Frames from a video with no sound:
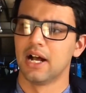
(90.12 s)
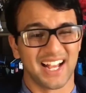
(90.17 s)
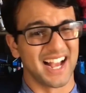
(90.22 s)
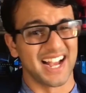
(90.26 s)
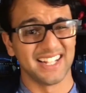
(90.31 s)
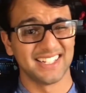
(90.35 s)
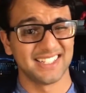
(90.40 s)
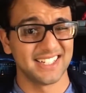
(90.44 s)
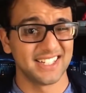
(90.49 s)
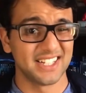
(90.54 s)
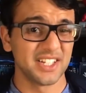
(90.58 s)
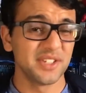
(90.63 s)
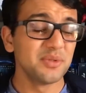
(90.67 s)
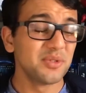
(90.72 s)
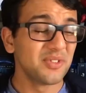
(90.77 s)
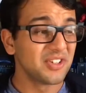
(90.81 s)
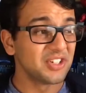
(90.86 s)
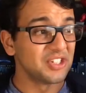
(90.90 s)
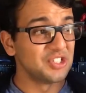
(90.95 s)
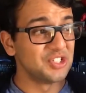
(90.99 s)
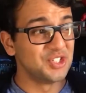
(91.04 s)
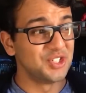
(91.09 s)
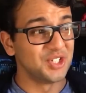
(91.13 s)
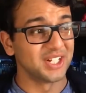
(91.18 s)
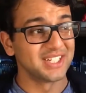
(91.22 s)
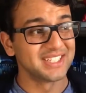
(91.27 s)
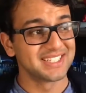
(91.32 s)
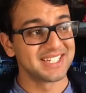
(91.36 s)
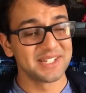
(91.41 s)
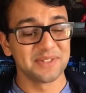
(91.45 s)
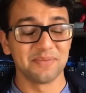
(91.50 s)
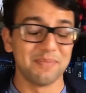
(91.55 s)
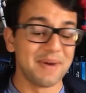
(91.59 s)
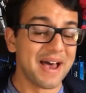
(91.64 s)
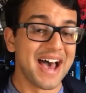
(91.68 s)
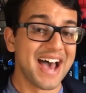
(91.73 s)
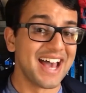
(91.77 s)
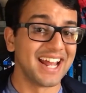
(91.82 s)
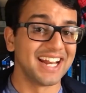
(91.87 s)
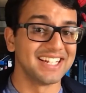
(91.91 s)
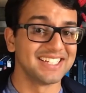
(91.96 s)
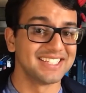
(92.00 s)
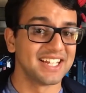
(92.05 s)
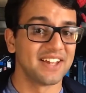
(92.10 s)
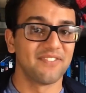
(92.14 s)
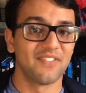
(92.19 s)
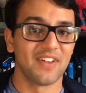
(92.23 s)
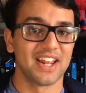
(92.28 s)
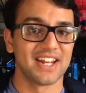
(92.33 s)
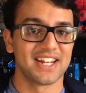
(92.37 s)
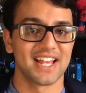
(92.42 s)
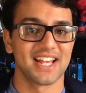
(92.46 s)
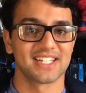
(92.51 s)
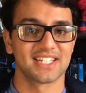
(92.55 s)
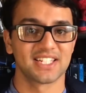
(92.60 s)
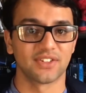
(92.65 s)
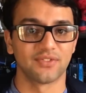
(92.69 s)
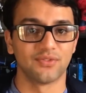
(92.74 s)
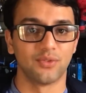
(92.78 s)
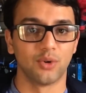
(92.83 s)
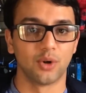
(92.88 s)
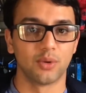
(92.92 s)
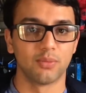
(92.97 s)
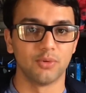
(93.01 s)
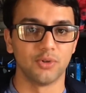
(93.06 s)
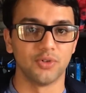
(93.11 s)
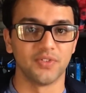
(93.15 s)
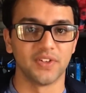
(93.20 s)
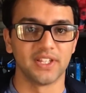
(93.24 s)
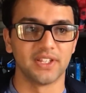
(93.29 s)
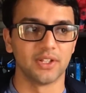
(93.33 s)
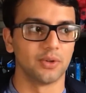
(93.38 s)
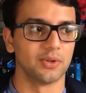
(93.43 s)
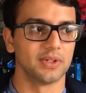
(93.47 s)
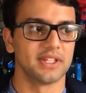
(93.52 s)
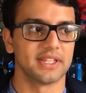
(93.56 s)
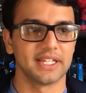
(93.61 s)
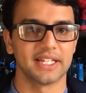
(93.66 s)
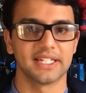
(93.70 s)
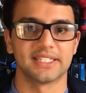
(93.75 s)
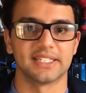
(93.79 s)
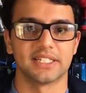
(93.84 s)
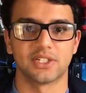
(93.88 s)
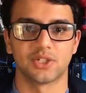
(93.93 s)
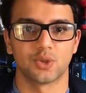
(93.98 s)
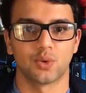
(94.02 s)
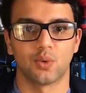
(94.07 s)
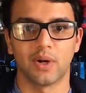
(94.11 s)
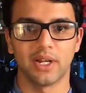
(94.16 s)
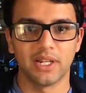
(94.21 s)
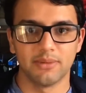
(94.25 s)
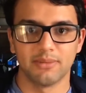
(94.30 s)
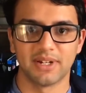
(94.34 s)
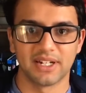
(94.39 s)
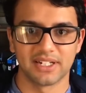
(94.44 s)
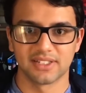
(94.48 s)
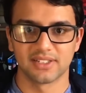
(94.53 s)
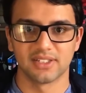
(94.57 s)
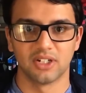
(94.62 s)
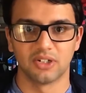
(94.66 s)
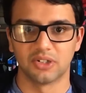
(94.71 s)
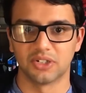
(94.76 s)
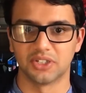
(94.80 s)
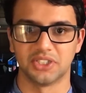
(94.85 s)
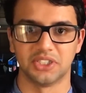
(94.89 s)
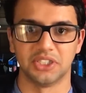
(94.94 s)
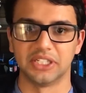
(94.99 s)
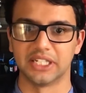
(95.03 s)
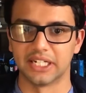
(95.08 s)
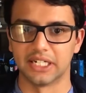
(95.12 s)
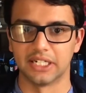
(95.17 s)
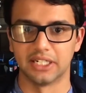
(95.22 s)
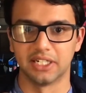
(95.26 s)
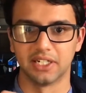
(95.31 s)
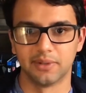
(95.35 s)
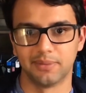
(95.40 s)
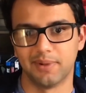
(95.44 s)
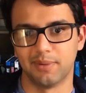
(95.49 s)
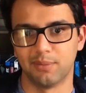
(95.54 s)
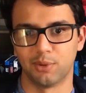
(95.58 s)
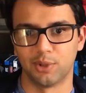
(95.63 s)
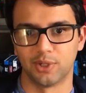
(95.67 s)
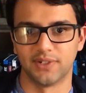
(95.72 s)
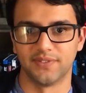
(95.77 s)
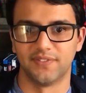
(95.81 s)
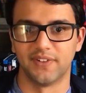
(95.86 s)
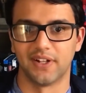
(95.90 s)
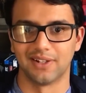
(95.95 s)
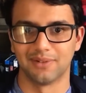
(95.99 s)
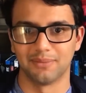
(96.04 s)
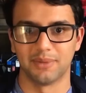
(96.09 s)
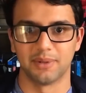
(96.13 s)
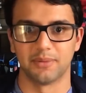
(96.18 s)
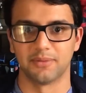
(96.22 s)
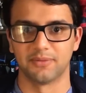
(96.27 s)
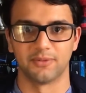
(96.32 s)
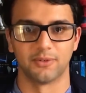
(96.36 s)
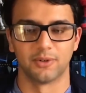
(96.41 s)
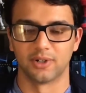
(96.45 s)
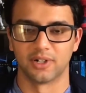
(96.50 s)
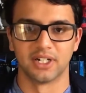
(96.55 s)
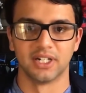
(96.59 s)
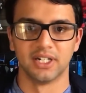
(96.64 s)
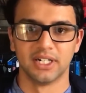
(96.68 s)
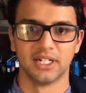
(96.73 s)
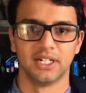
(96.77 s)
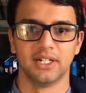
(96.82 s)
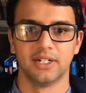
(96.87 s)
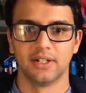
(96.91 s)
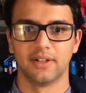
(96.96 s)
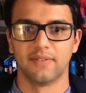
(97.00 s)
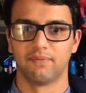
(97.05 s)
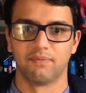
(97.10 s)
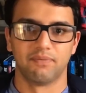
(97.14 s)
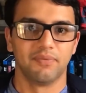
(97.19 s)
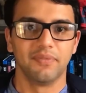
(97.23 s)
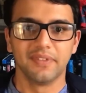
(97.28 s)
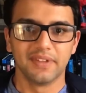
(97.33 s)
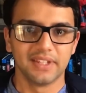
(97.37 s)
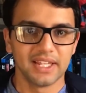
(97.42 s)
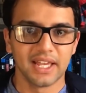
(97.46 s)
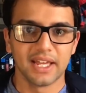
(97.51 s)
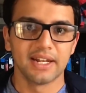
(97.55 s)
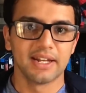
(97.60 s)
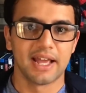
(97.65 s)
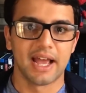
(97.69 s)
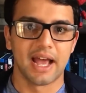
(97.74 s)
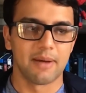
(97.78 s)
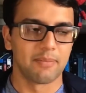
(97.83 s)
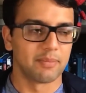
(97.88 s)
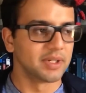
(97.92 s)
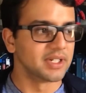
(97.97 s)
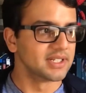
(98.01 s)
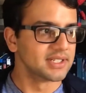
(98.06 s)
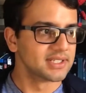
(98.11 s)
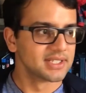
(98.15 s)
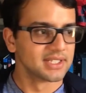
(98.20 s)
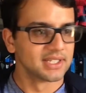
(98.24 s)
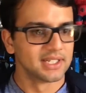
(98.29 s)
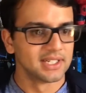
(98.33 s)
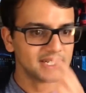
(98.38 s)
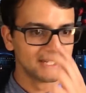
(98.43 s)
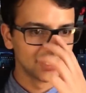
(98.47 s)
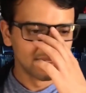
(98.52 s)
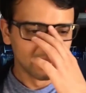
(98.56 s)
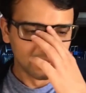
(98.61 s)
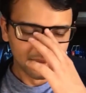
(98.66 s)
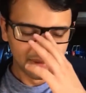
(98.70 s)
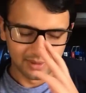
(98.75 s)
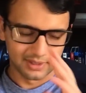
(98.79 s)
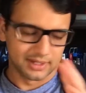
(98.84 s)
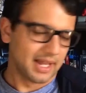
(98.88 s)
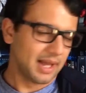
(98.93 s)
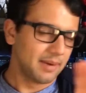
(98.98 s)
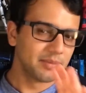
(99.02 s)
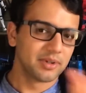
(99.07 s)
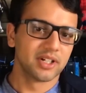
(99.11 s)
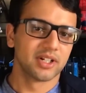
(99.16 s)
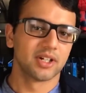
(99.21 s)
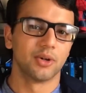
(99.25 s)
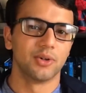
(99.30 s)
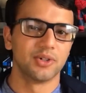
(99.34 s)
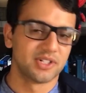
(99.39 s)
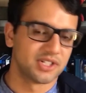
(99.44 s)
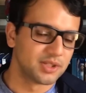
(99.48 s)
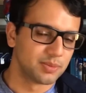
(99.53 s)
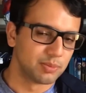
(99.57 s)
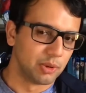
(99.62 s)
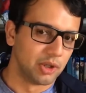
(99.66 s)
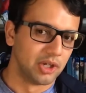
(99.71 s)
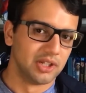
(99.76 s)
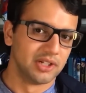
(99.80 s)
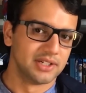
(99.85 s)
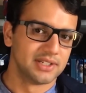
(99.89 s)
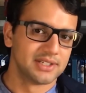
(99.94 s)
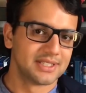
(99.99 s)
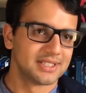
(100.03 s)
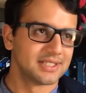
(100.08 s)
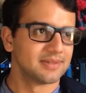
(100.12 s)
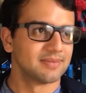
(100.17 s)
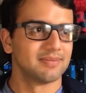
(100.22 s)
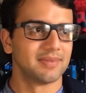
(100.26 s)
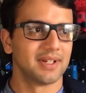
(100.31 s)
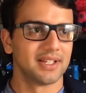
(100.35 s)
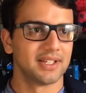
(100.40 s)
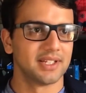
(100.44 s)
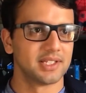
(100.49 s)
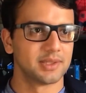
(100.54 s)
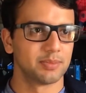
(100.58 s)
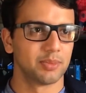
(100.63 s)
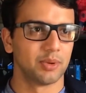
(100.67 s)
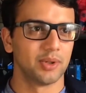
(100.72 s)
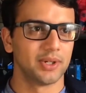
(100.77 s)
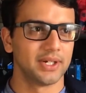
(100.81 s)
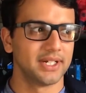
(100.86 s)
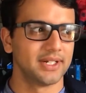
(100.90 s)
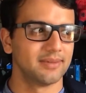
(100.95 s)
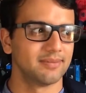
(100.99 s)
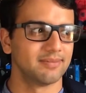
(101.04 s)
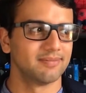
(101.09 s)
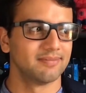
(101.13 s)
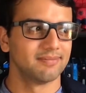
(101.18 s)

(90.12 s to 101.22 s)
I'd say this movie is just as bad as that Fantastic Four movie. The only thing is it's 20 minutes longer, so you get a little bit more development before the end happens. Like, I'm going to go into spoilers at this point.